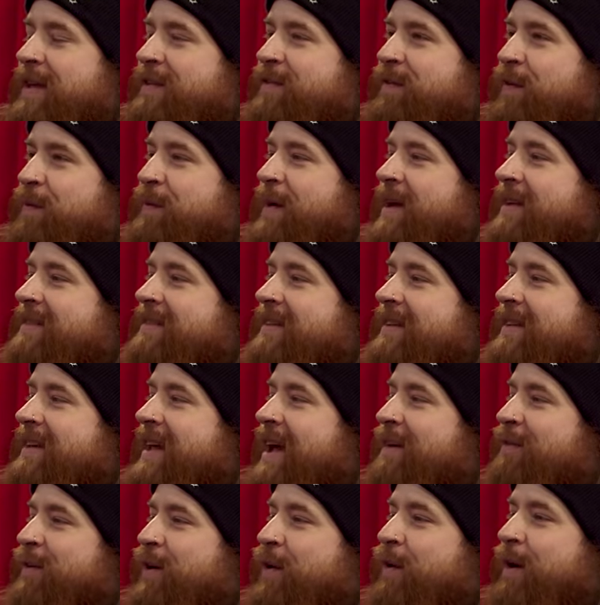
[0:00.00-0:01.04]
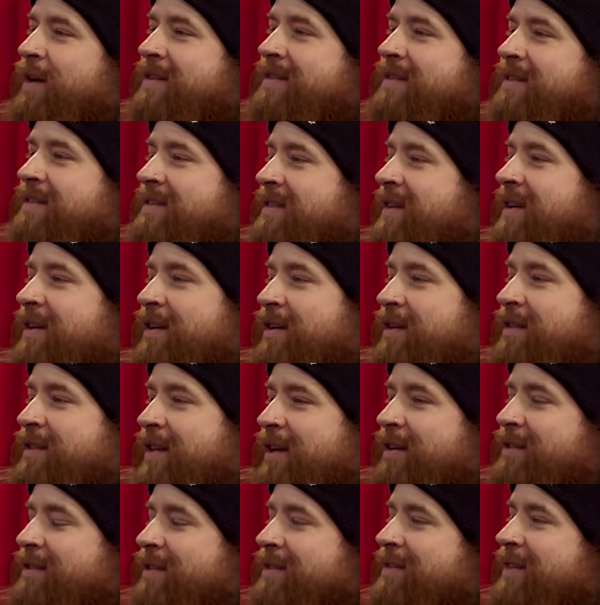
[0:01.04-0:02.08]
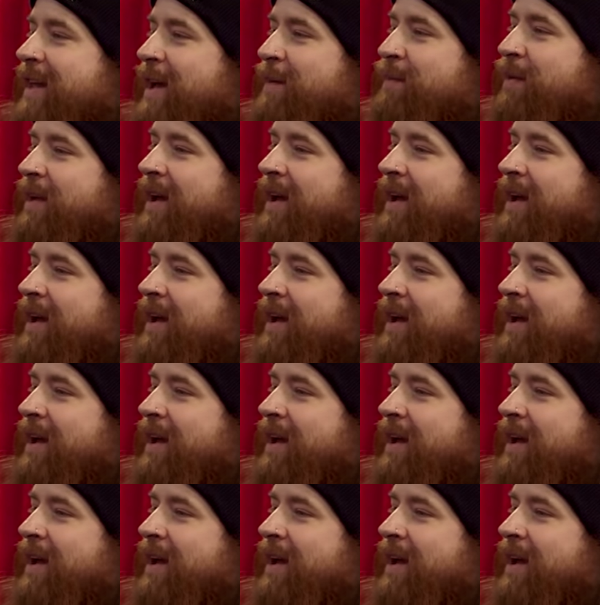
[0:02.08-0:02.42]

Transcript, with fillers: this for basically every question, is the Dillinger Escape